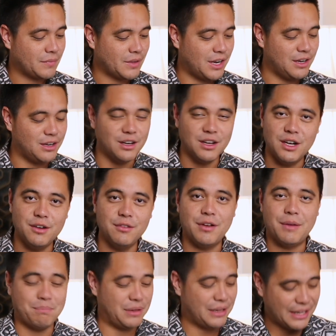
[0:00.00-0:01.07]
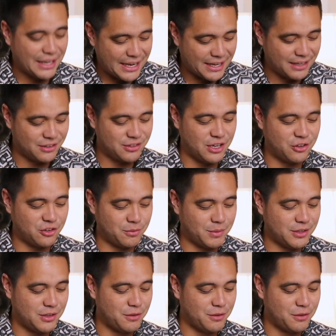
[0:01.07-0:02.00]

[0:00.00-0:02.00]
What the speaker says: I love playing his instruments.